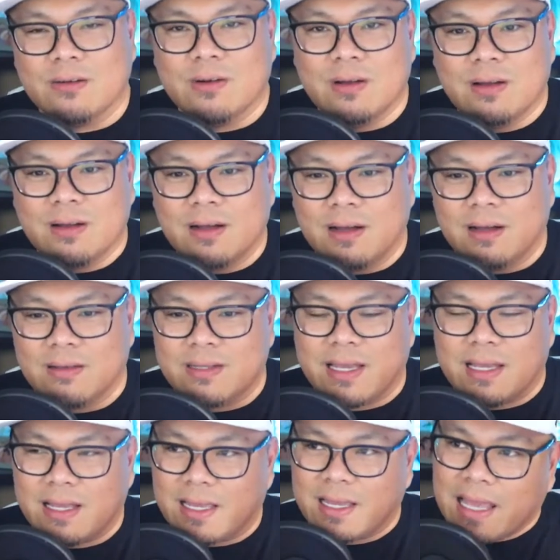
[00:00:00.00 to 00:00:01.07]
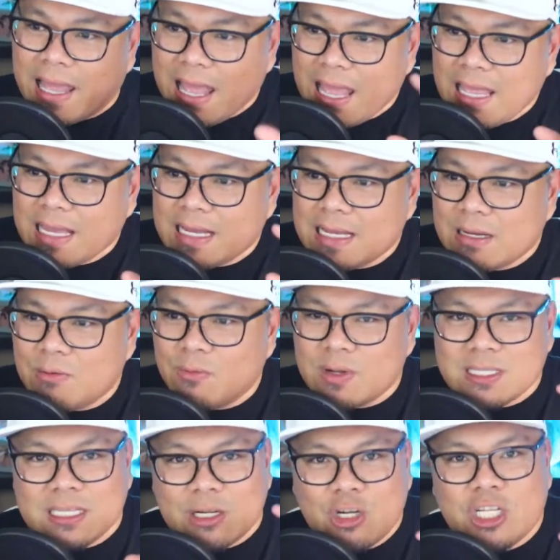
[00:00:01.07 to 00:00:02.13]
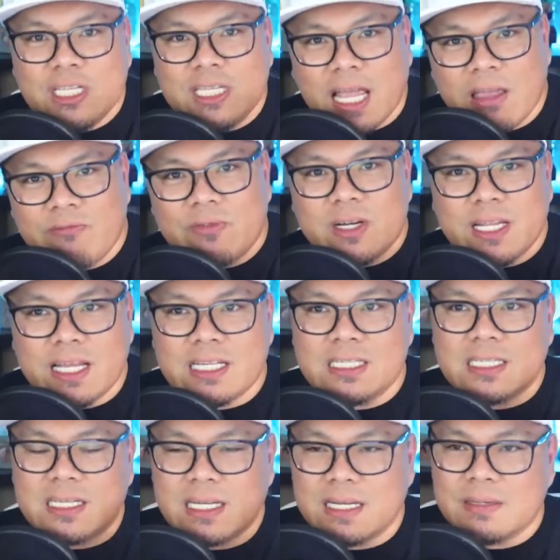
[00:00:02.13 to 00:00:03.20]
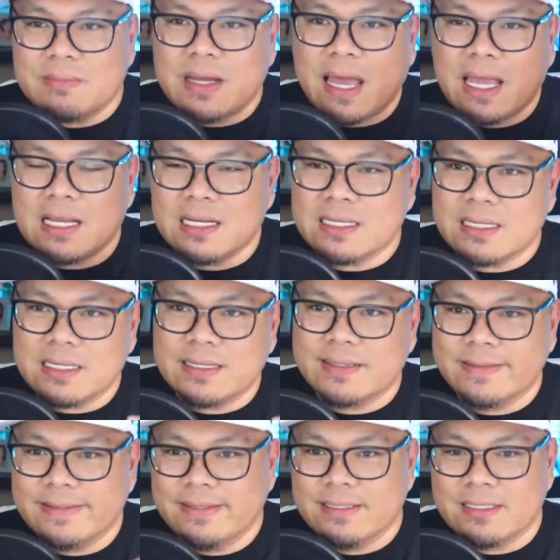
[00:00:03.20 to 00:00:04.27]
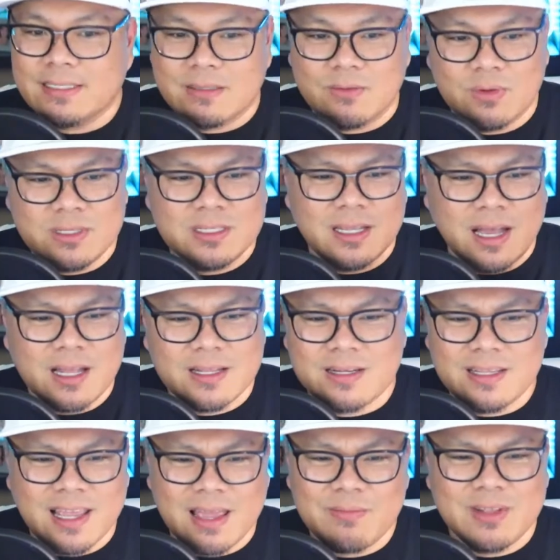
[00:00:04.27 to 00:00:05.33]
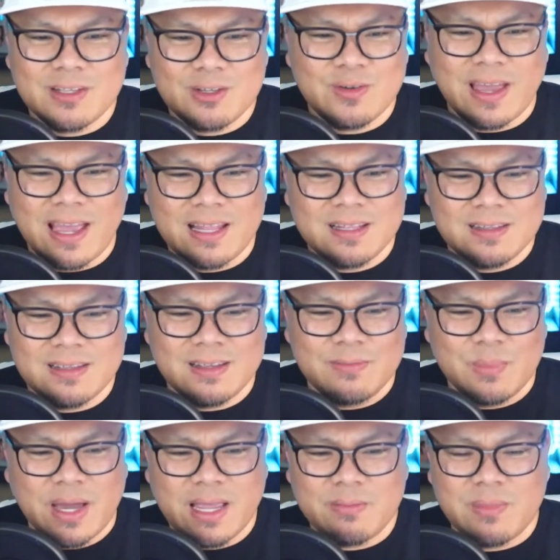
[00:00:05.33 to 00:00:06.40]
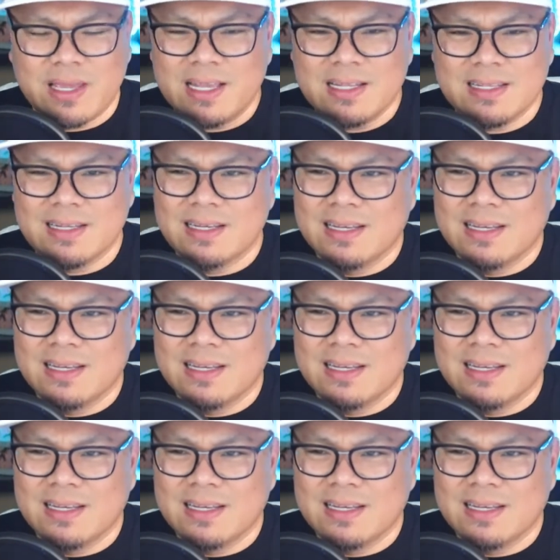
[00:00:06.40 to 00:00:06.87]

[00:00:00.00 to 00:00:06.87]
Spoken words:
Like, hey, what's a good name for this, Mike? What's the other name that you had in mind, Megan?